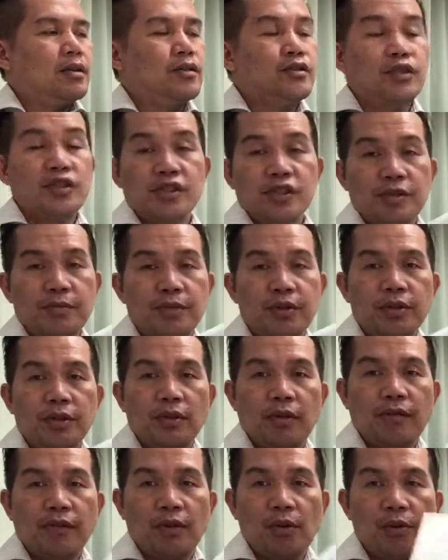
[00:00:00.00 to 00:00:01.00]
you
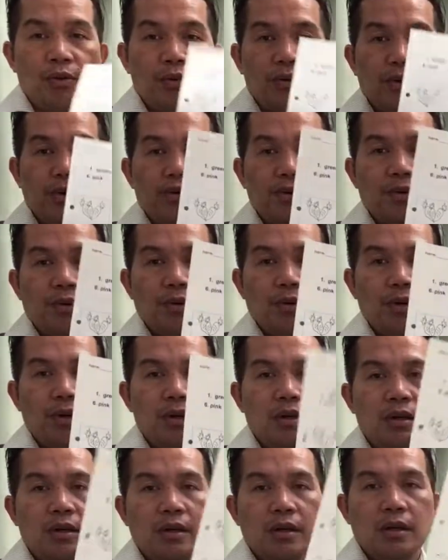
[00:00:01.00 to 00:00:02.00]
distribute, of course,
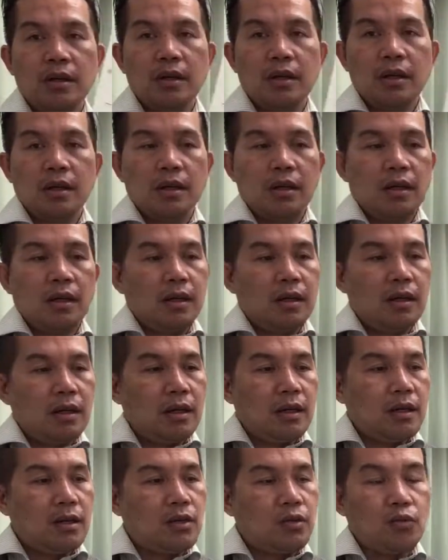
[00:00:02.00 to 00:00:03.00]
your
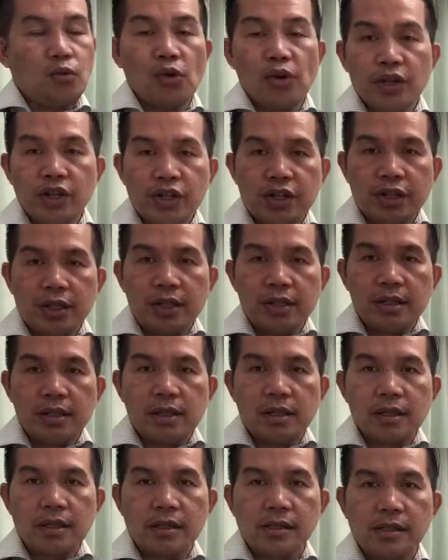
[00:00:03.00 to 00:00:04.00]
worksheet.
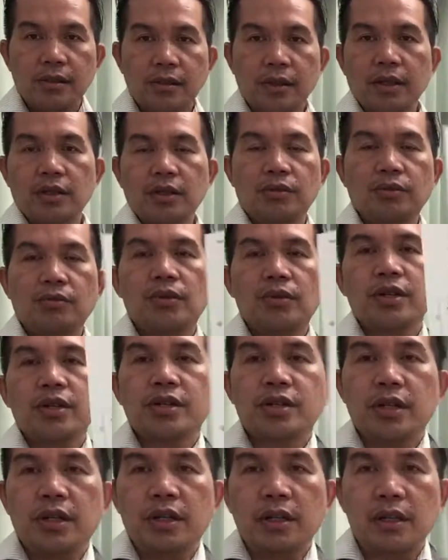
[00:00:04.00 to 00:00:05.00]
So in your
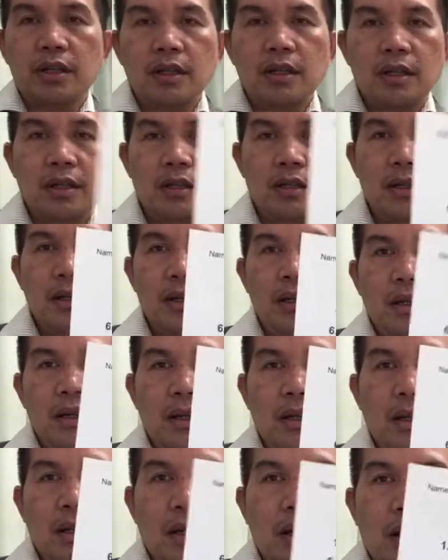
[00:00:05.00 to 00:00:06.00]
worksheet,
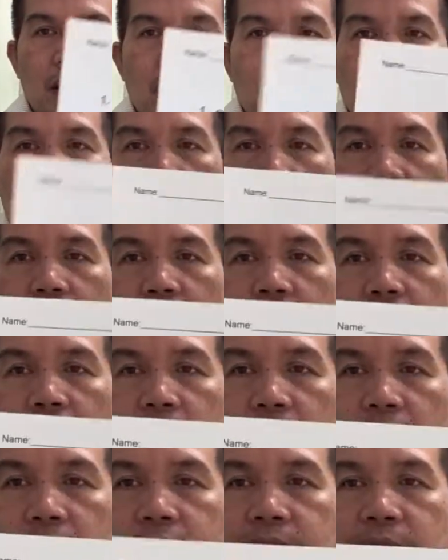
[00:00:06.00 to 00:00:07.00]
there
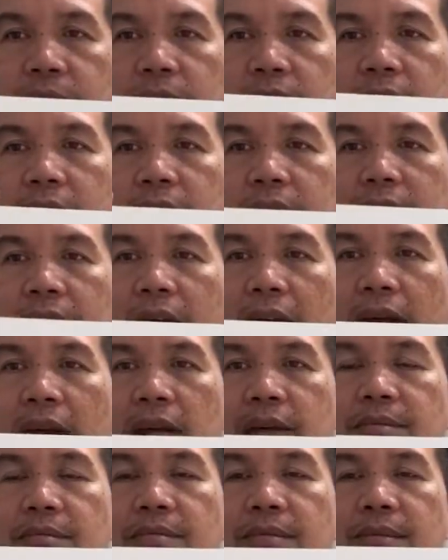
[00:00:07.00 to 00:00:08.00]
must be the
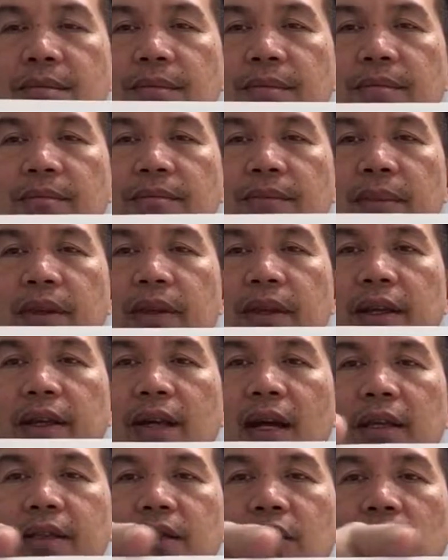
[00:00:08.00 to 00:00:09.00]
name, that
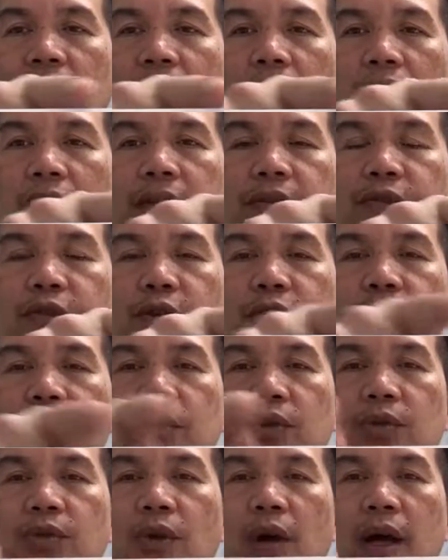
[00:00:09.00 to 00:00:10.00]
underline for them
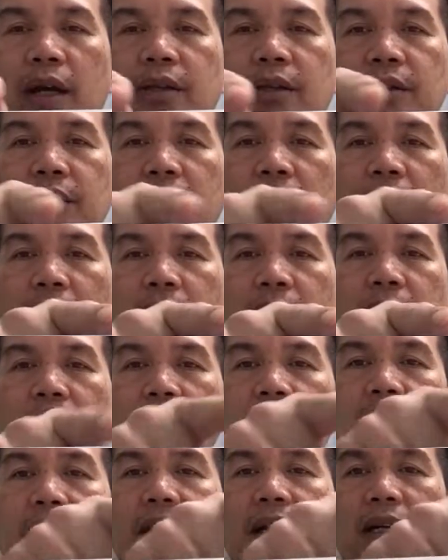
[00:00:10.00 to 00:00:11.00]
to write their name, and
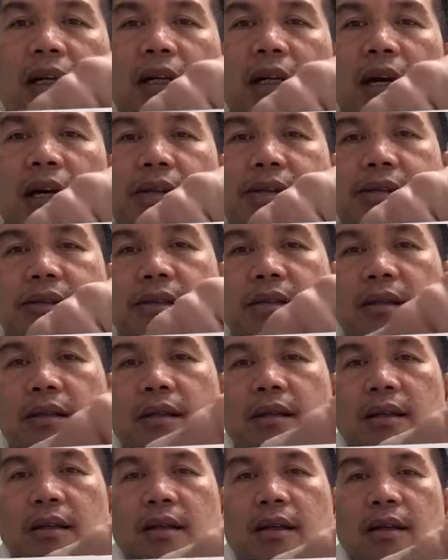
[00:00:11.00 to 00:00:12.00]
then the class,
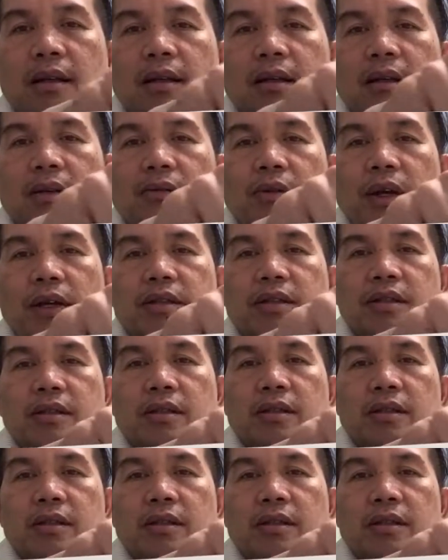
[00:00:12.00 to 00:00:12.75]
grade